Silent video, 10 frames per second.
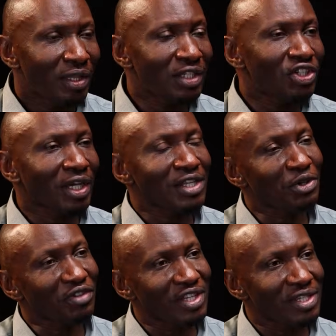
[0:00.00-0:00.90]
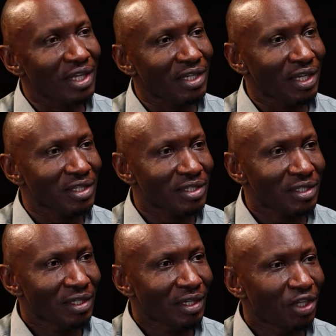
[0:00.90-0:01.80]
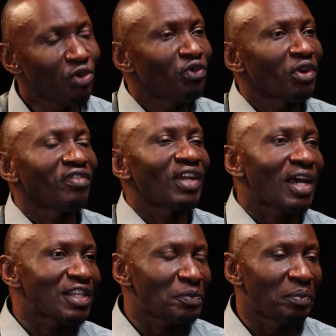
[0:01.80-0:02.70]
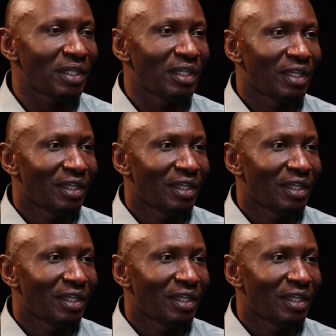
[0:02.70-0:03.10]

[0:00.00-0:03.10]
The chick has not even said yes. You've not even asked me.